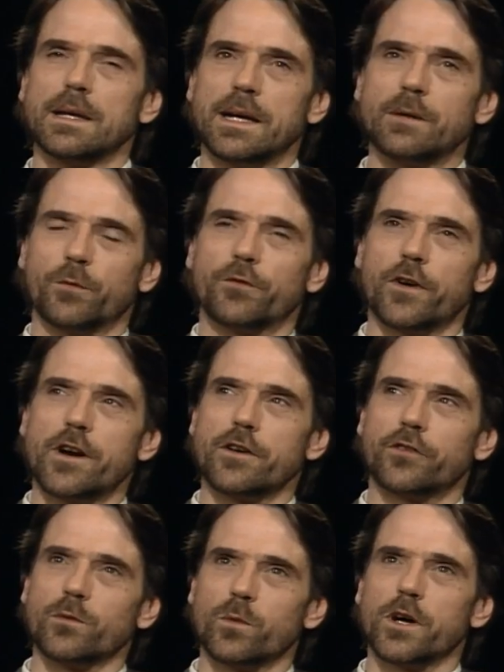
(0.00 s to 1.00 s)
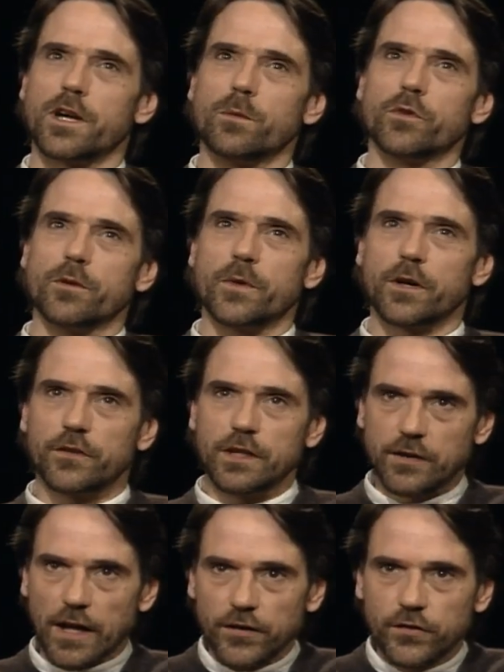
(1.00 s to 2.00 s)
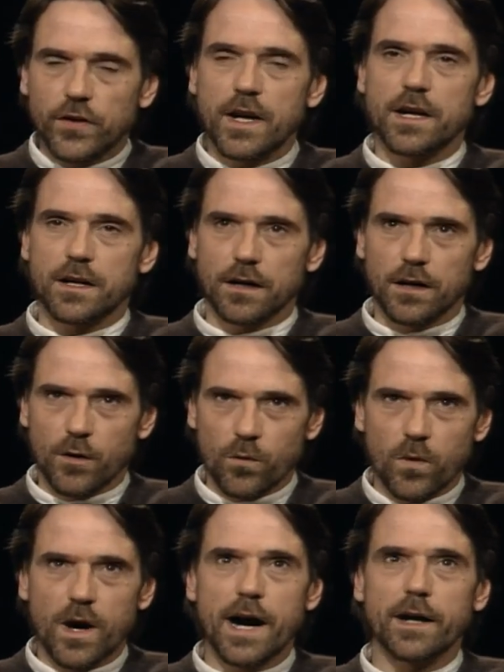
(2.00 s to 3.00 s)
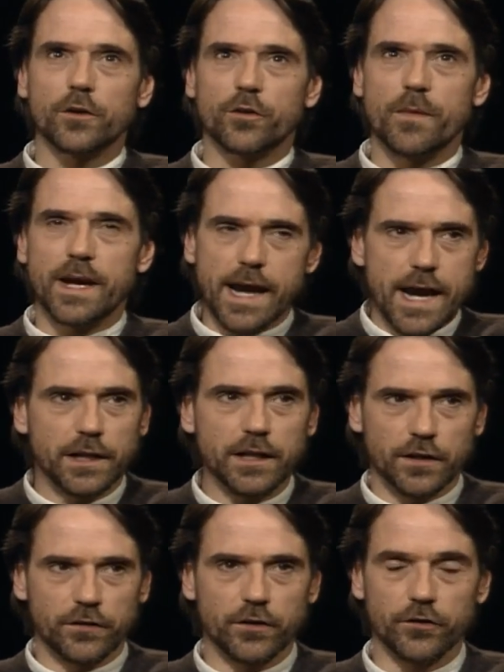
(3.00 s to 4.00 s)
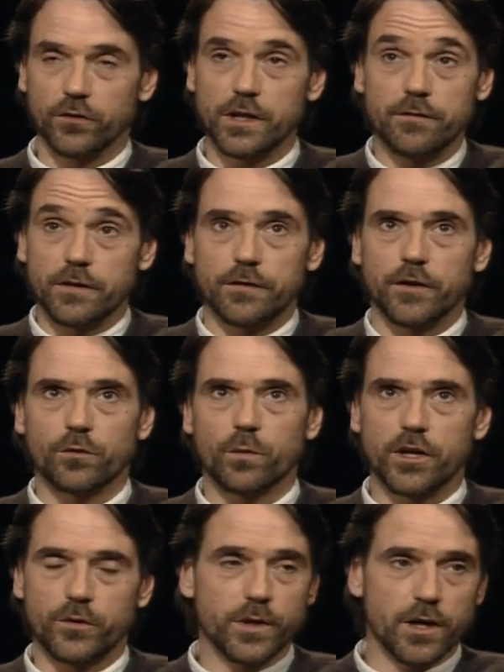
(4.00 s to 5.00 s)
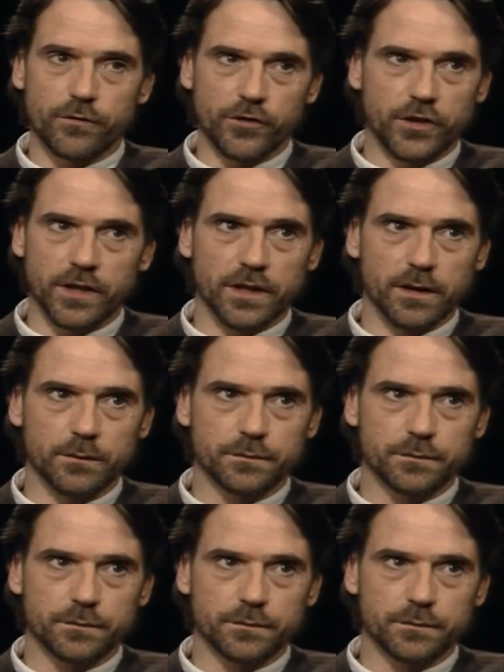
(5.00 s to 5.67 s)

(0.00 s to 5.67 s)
It was very interesting working with him because he does take a while to make any decision, even if it's where should we go for dinner.